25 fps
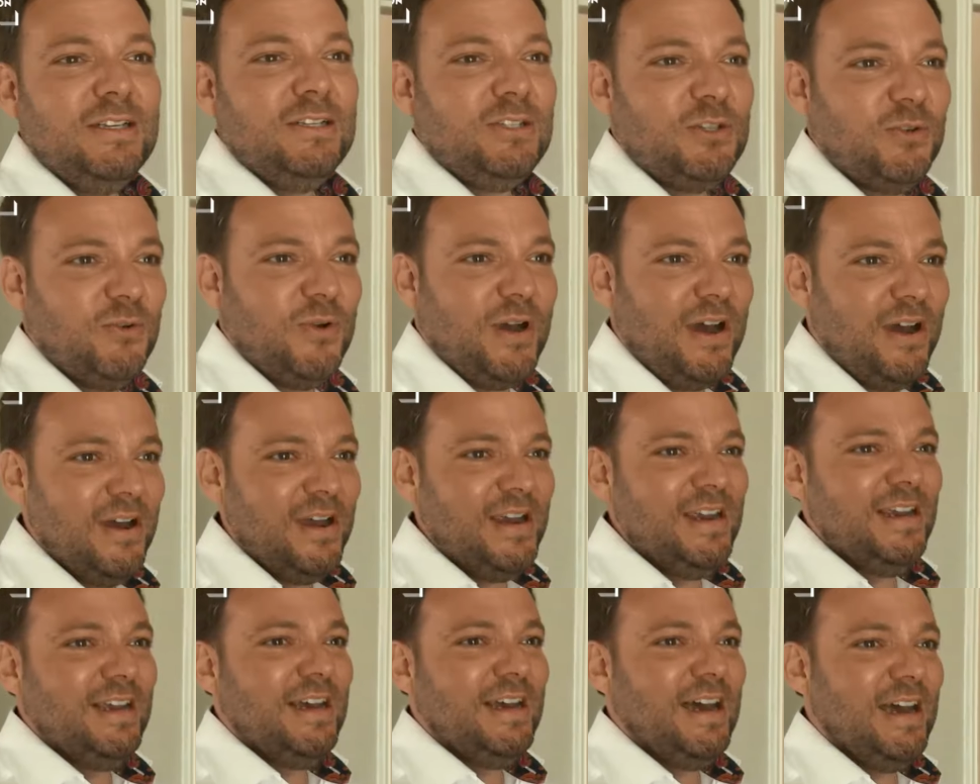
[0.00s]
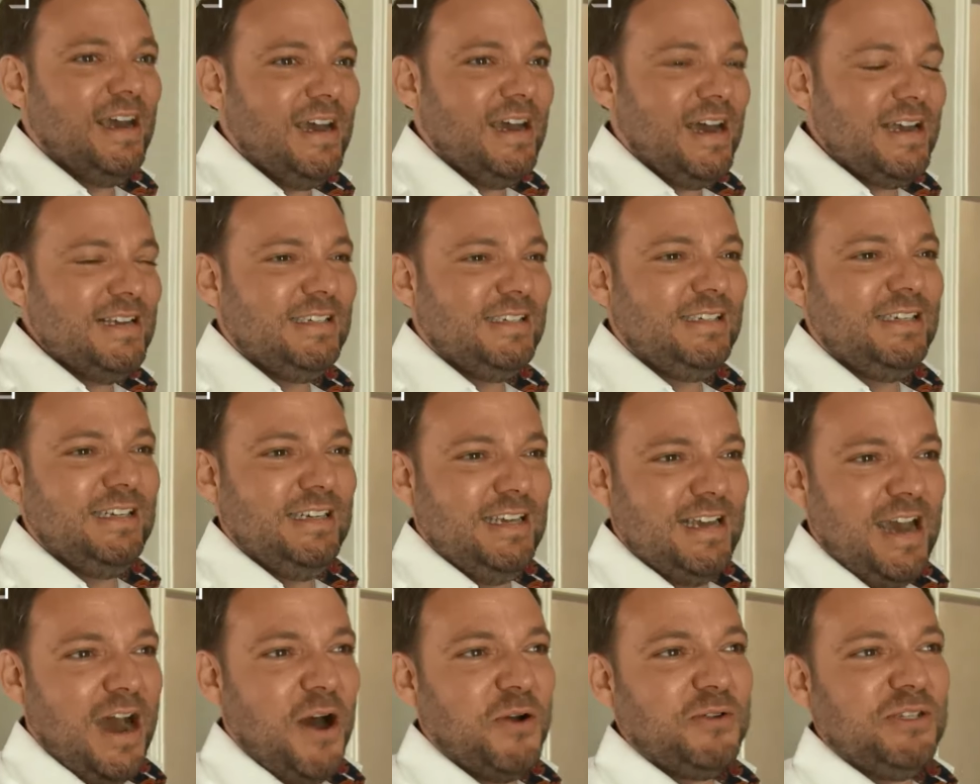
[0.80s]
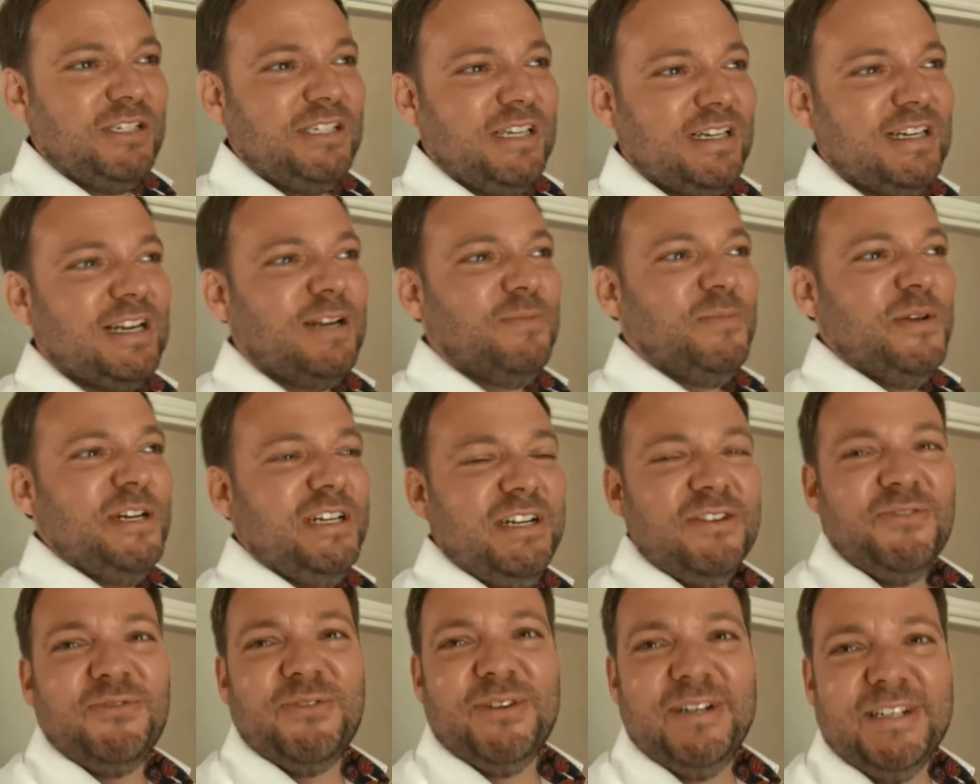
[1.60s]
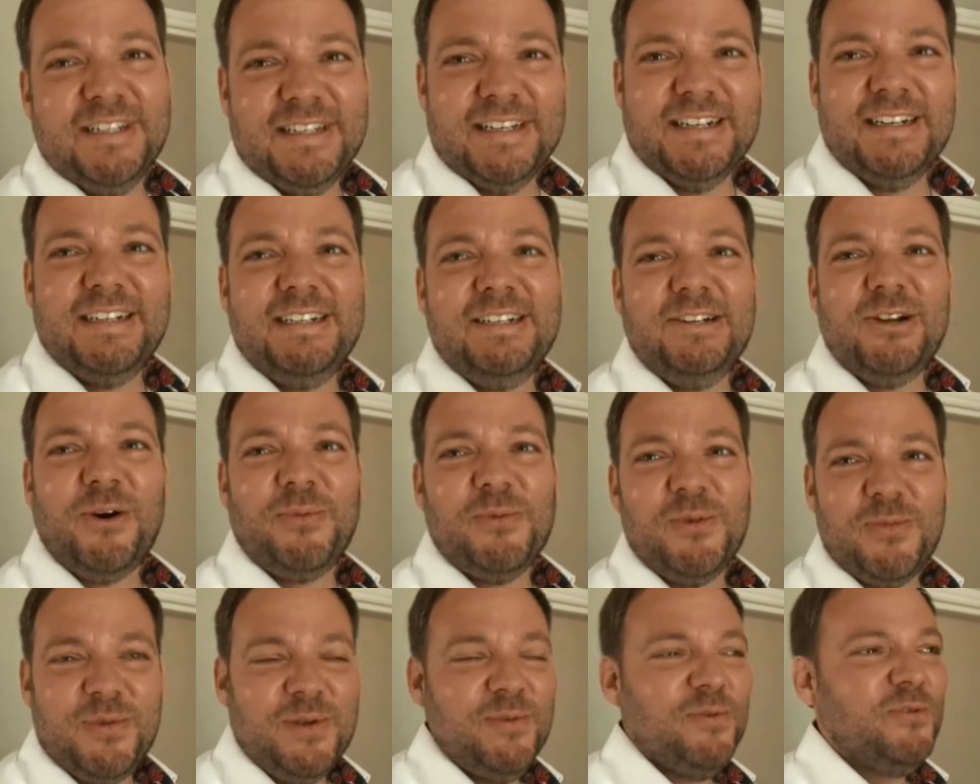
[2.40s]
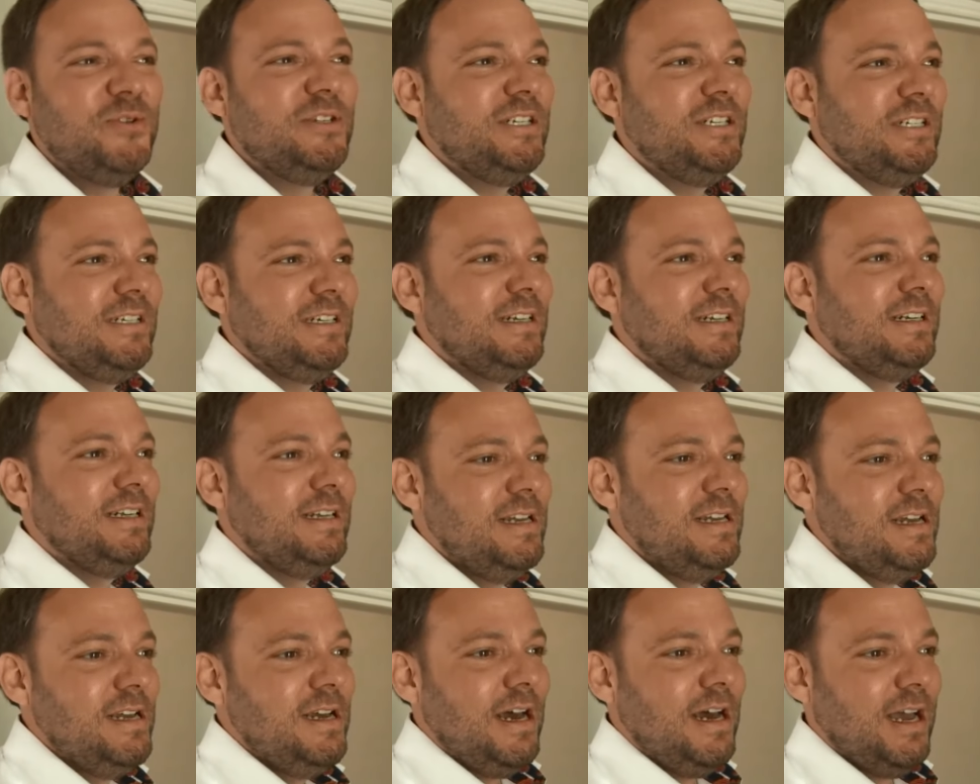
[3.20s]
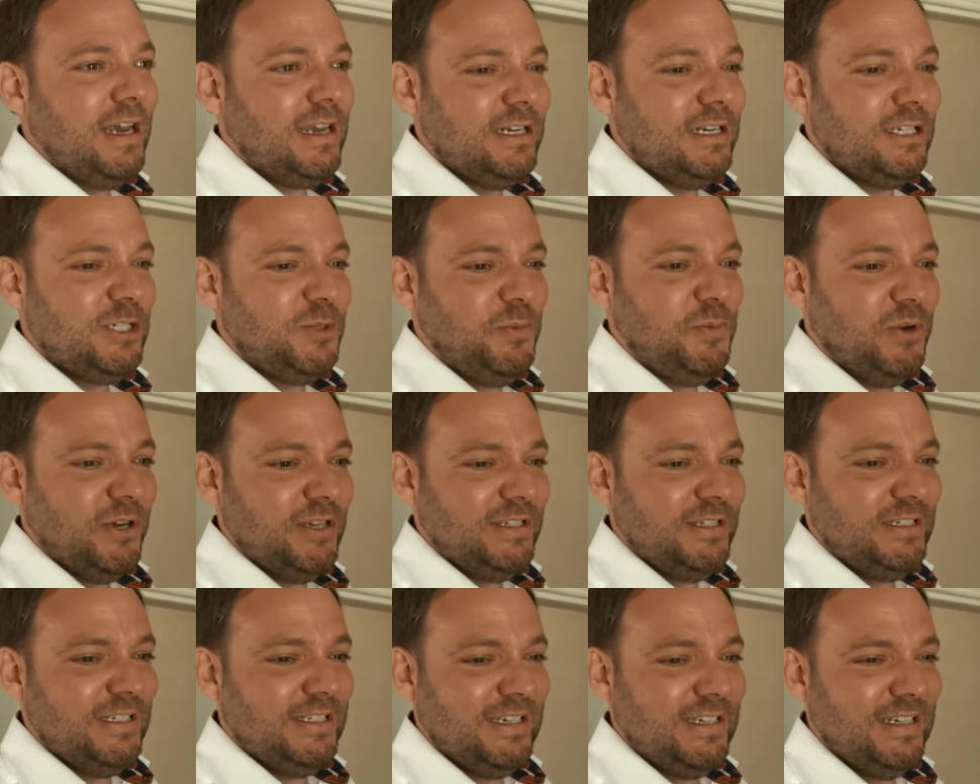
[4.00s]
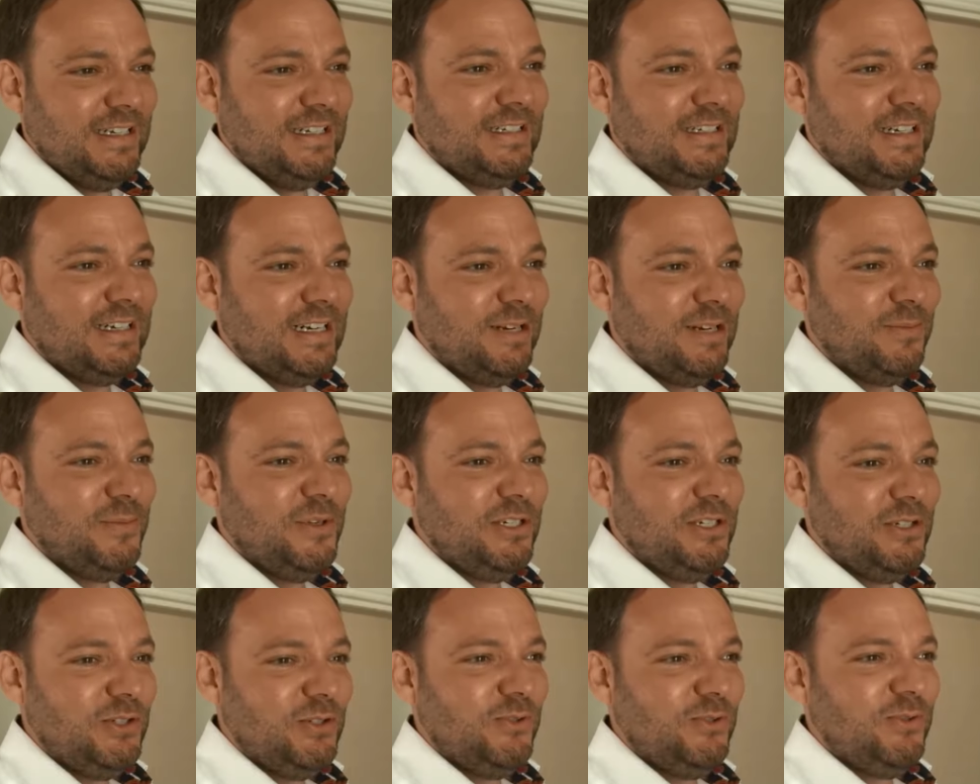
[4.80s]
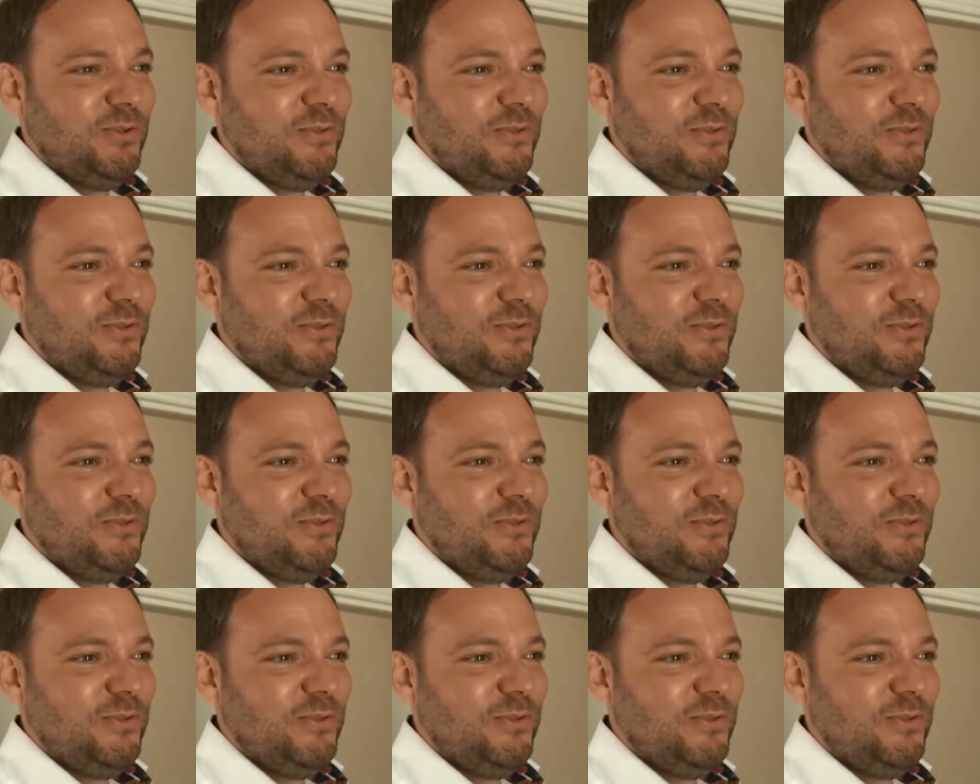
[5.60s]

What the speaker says: So I see houses a little bit different than normal people would see it. I can spot these things a little bit too